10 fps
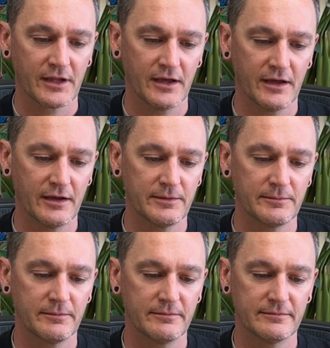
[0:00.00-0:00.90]
I
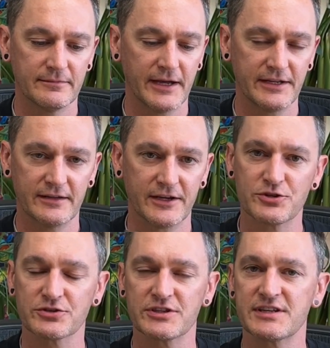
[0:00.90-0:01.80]

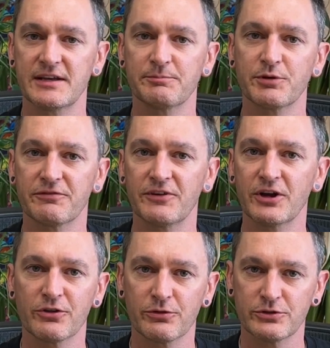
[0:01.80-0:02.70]
usually say put a
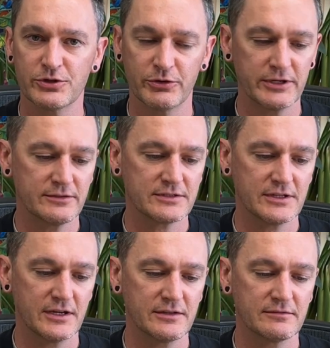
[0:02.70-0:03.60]
finger to it
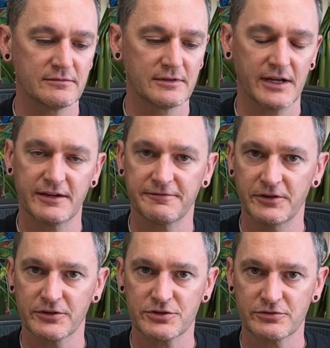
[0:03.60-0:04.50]
to kind of
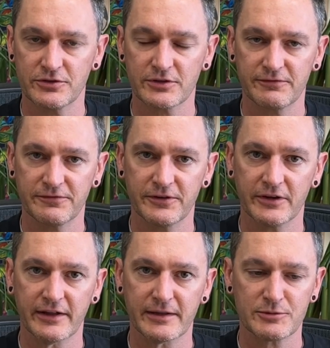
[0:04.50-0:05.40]
feel the stroke and feel
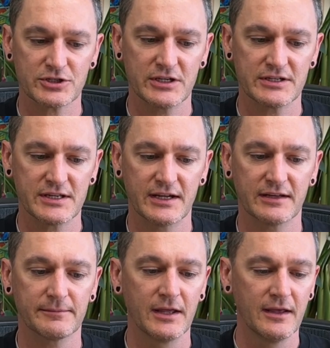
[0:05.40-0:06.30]
how that machine is hitting.